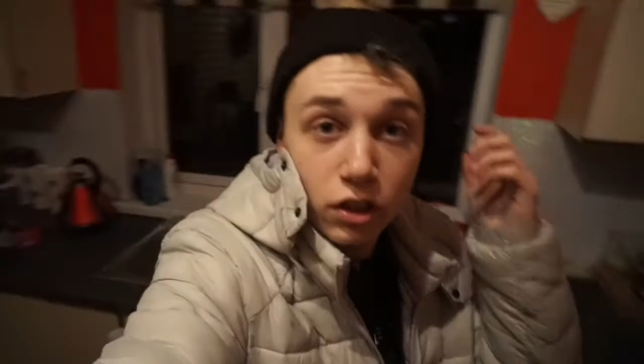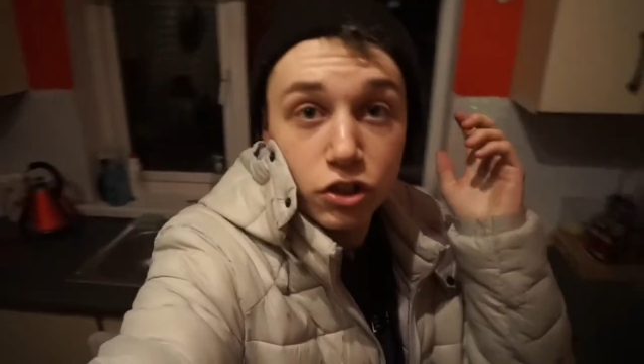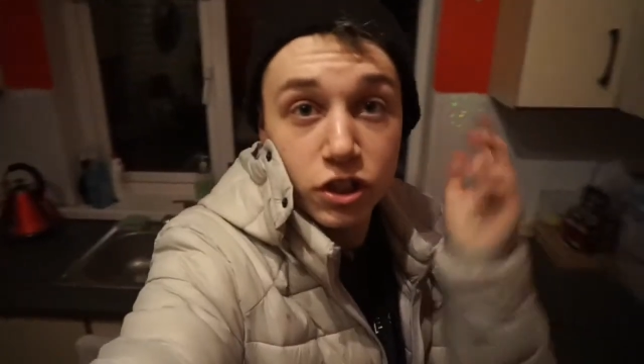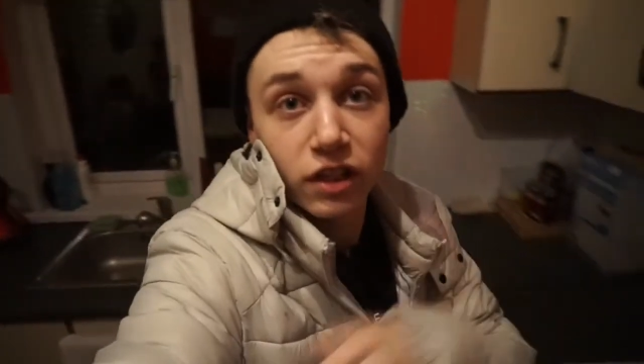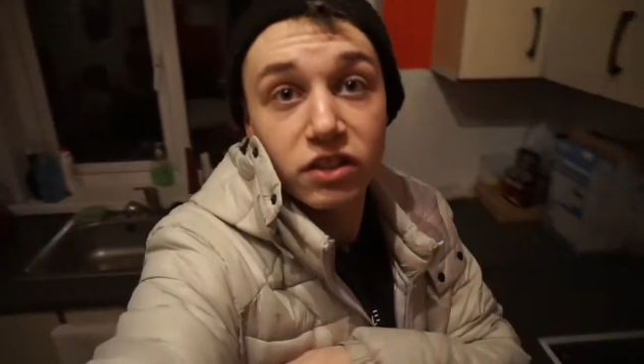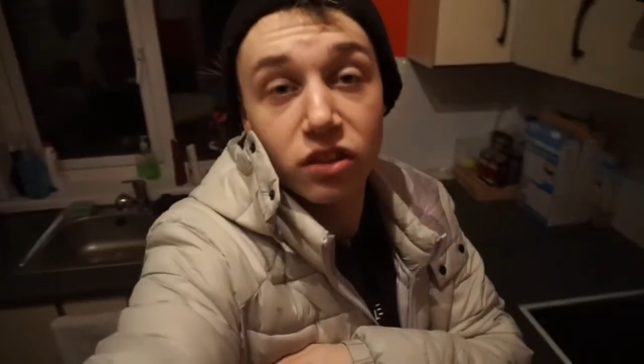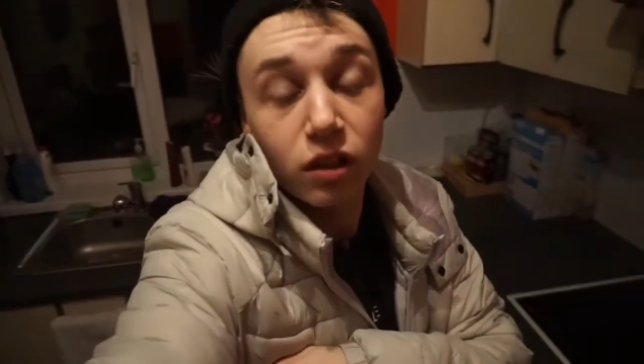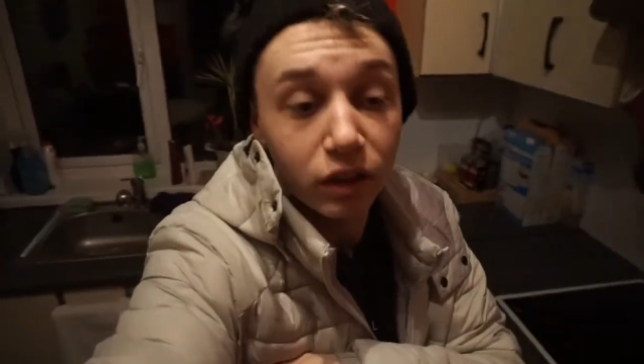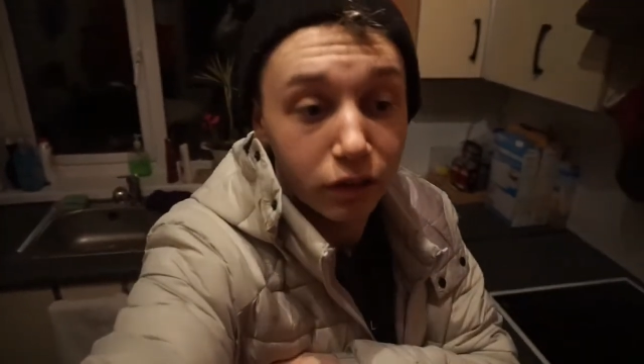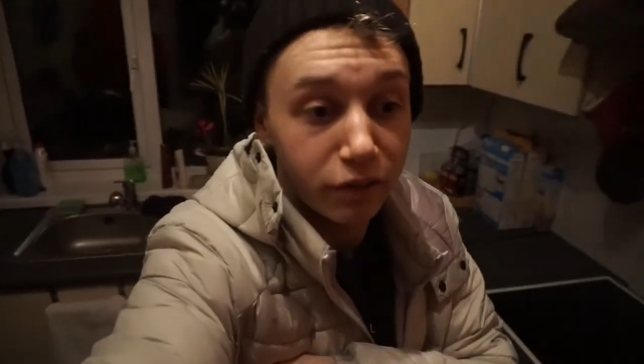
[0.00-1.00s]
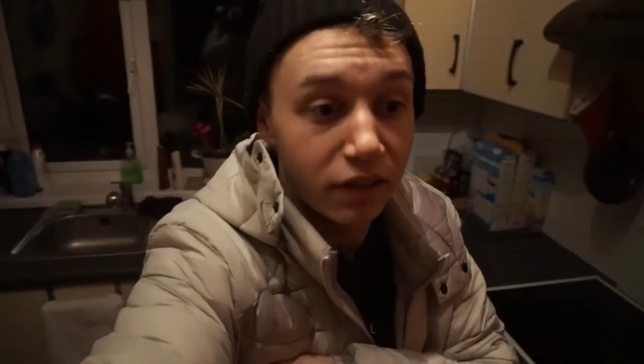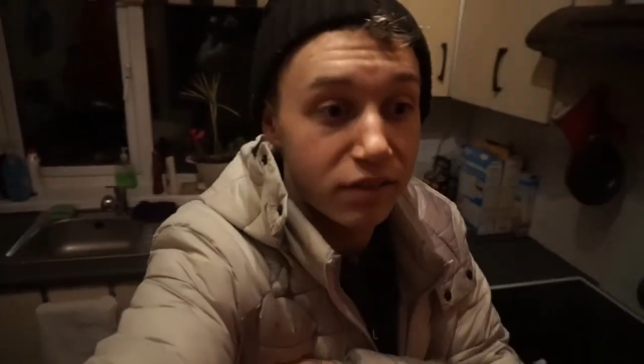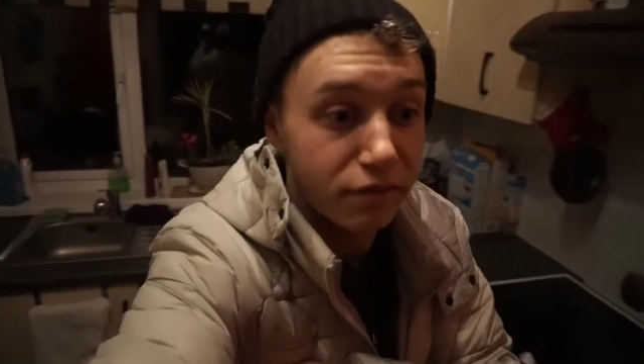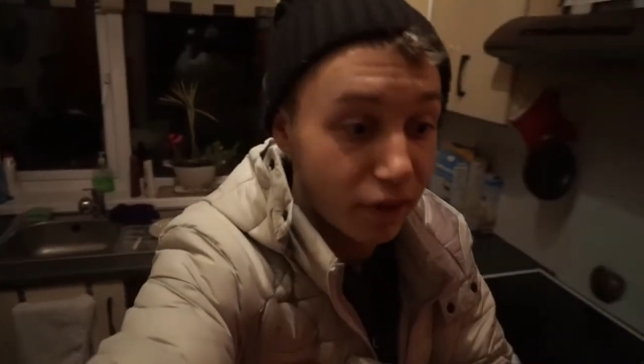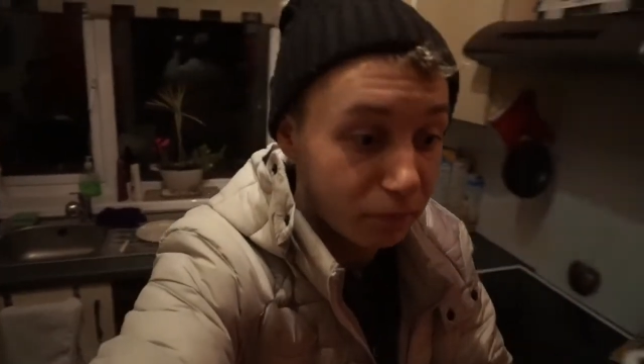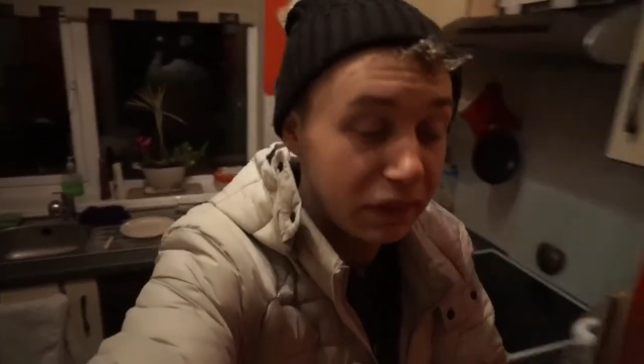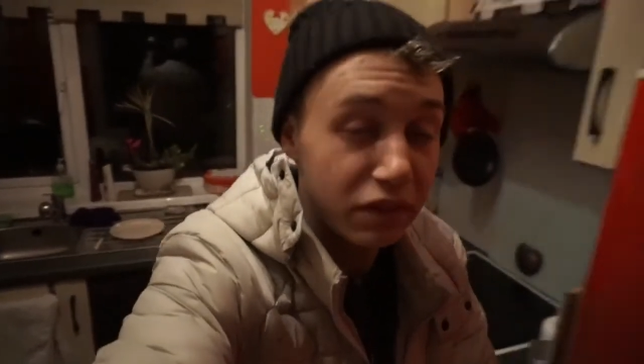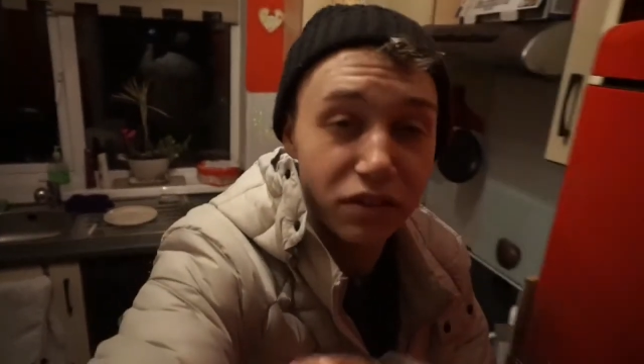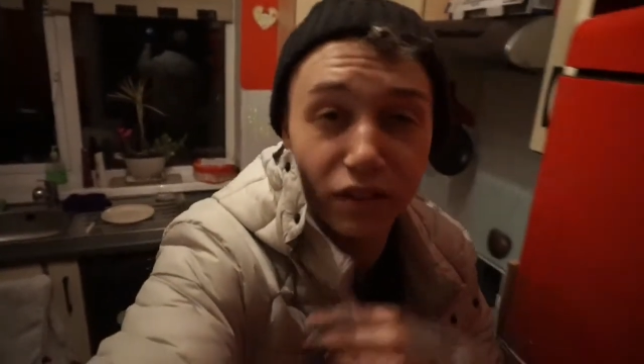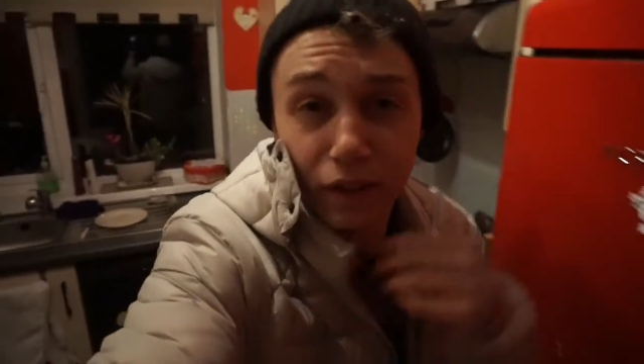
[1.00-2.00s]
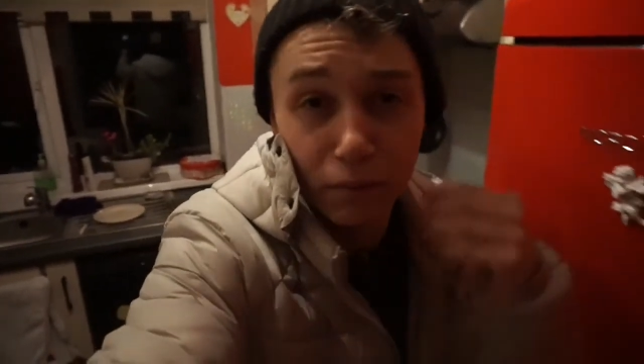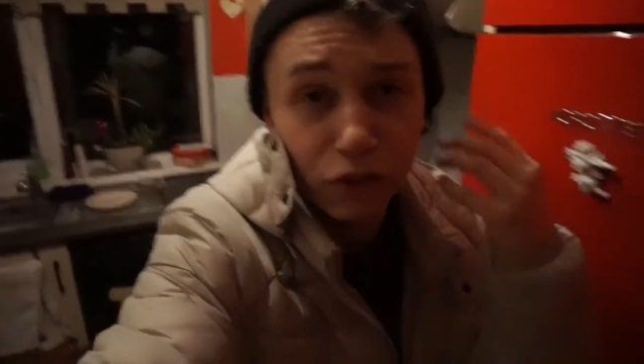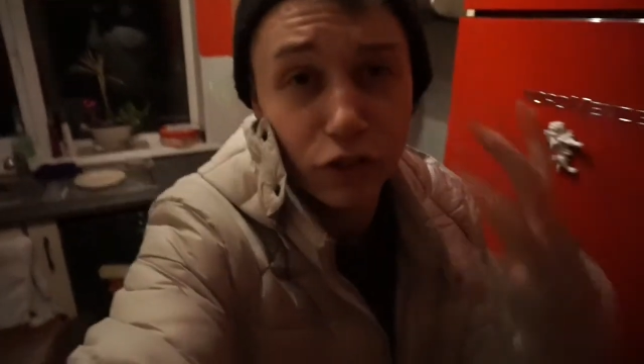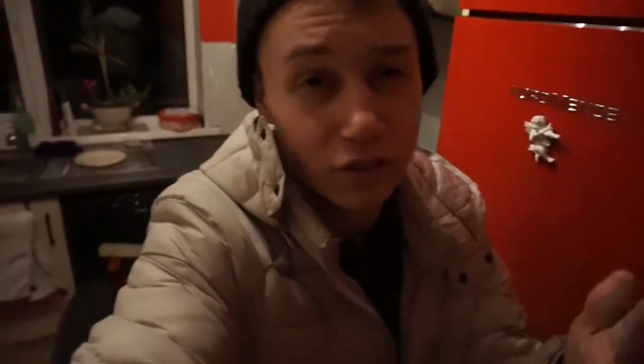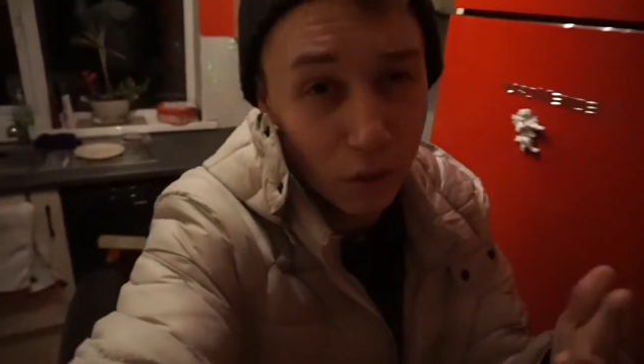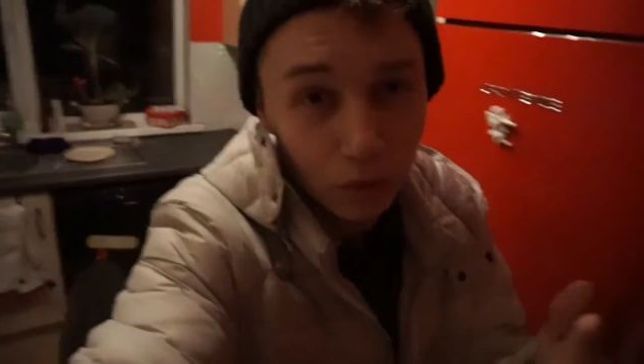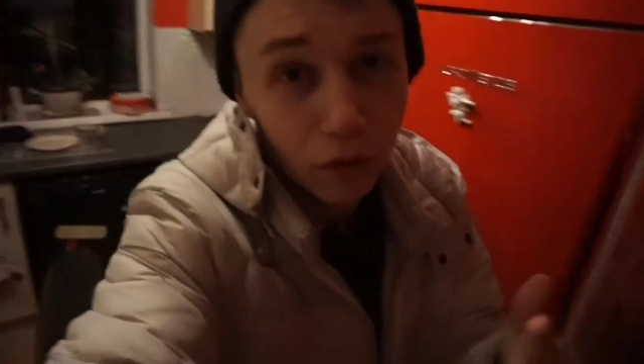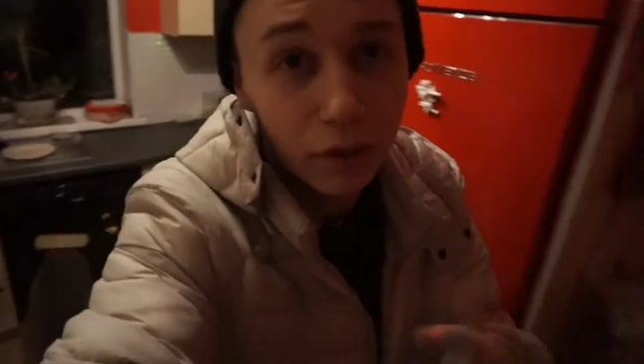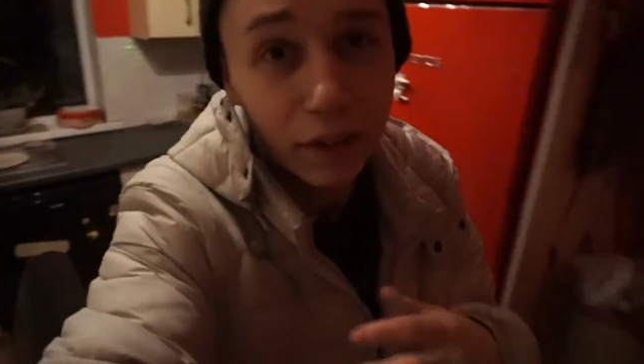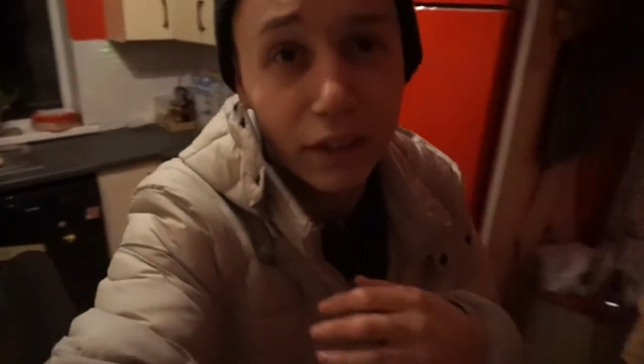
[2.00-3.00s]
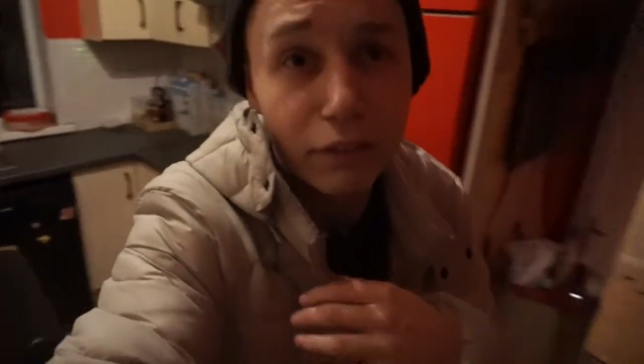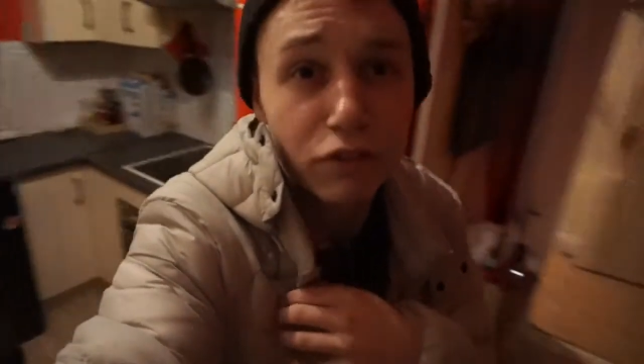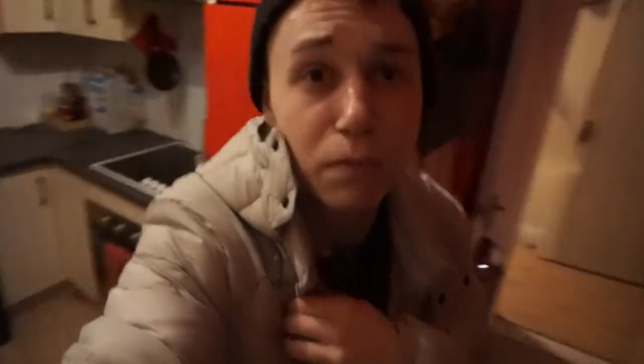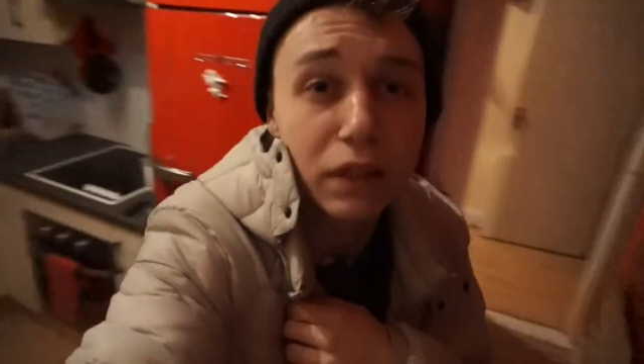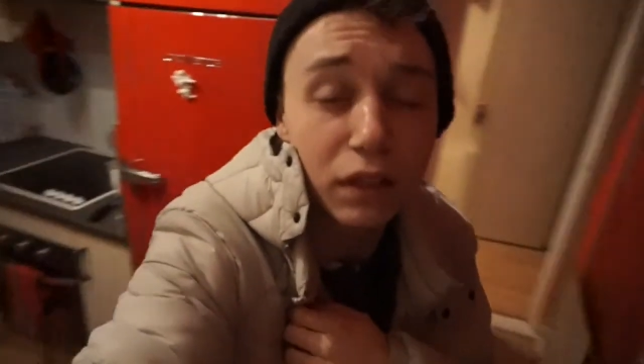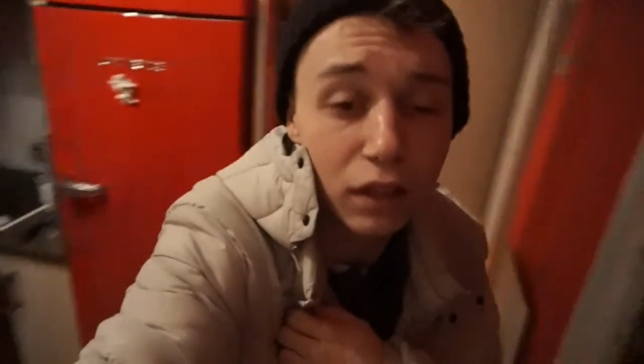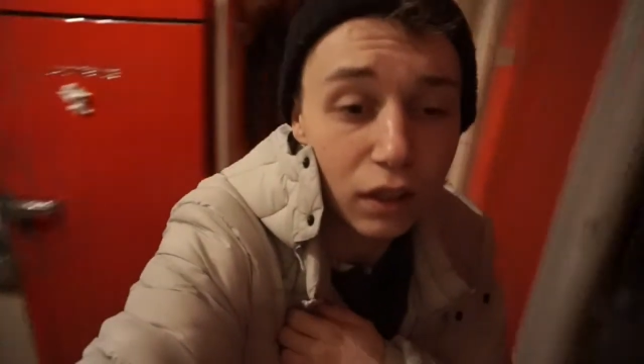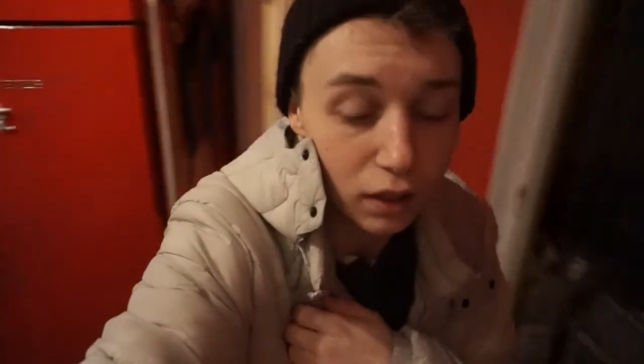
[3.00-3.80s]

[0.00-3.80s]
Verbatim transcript: Share this to all your friends and family. Sorry, I'm literally so tired, I can't even speak.